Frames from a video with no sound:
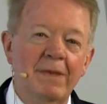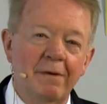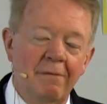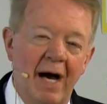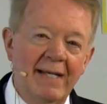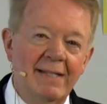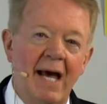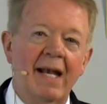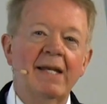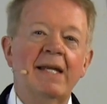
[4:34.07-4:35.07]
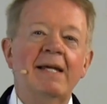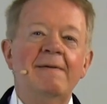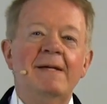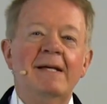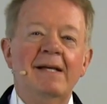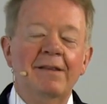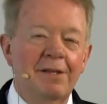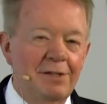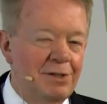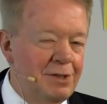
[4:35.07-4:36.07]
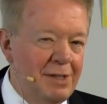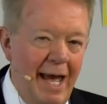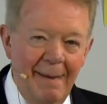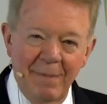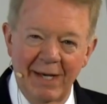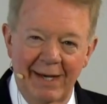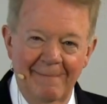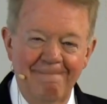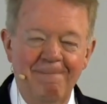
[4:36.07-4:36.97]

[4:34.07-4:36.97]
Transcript: the vitality, the stamina,